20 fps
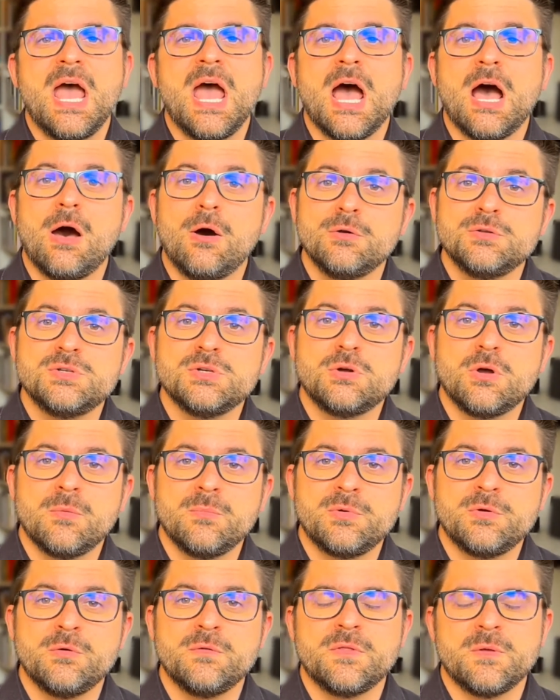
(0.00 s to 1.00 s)
how to
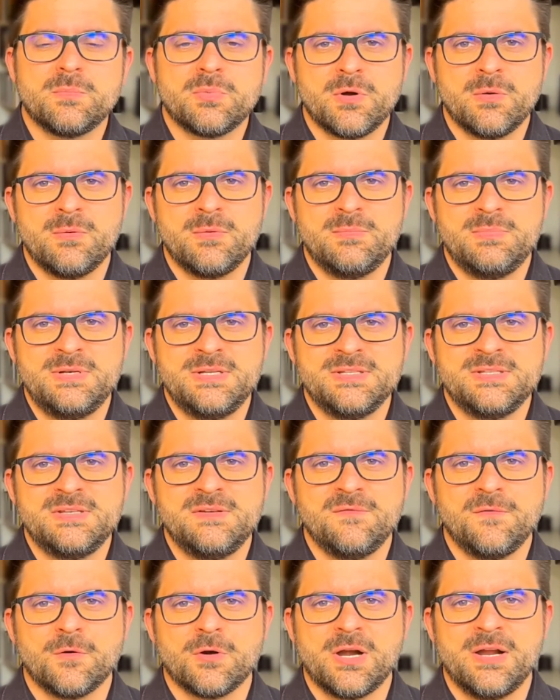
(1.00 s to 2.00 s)
compute the probability
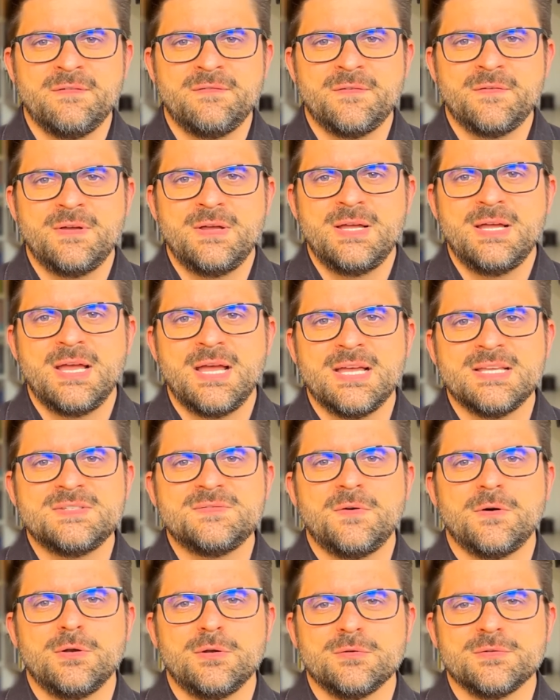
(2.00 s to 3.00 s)
for F as
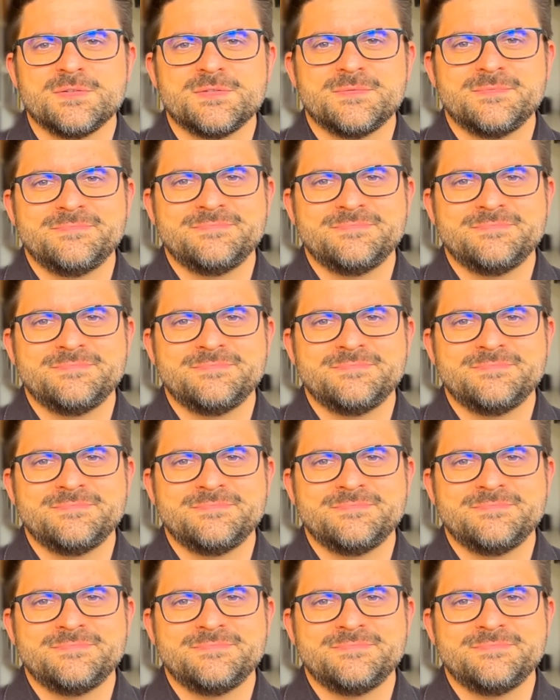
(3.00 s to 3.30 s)
follows.